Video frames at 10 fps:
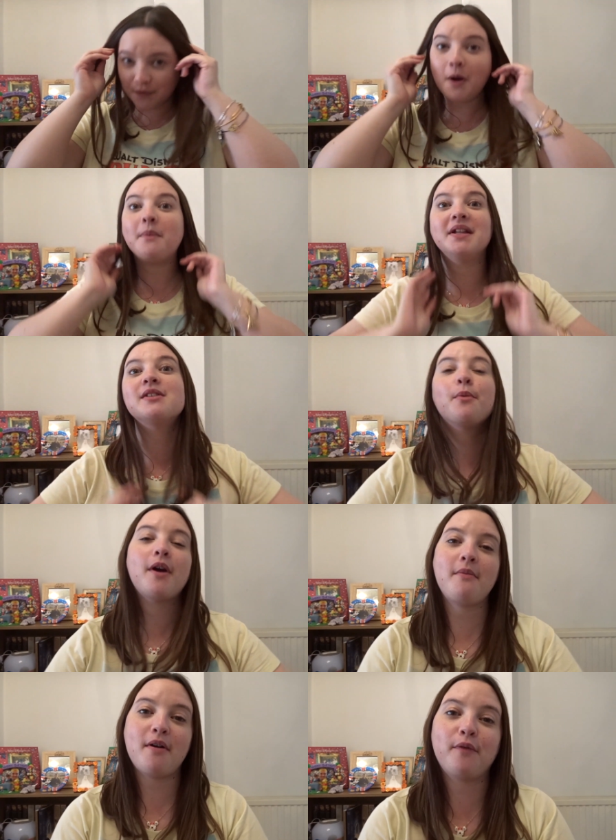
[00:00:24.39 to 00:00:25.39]
not been to
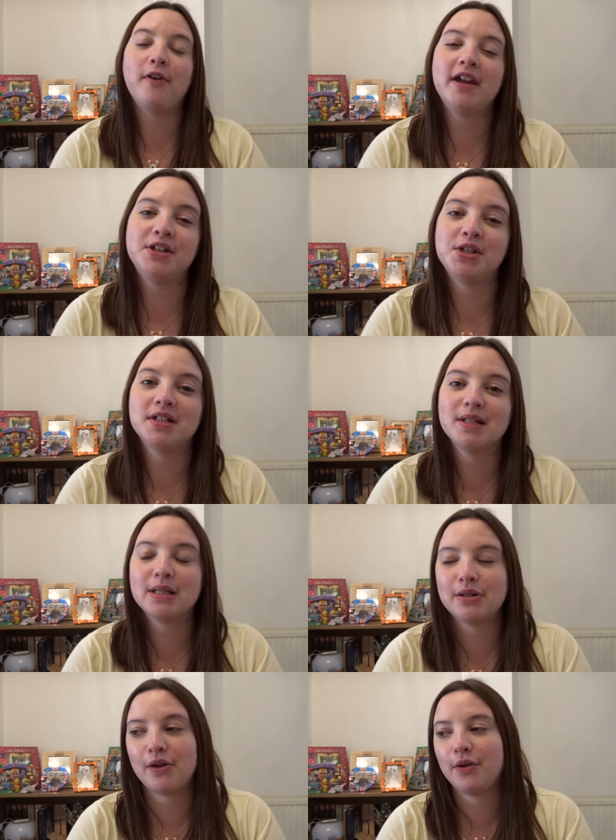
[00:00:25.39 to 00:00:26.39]
Primark for ages,
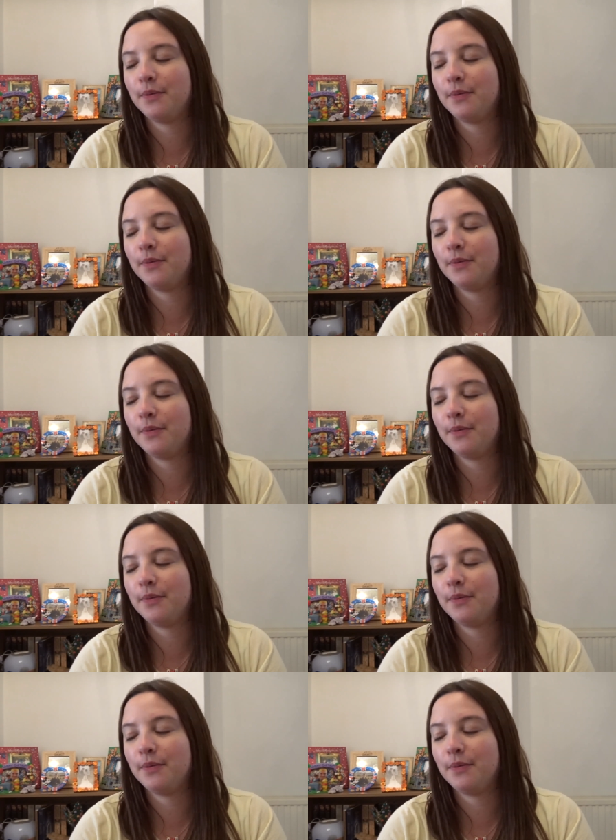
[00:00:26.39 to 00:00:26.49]
so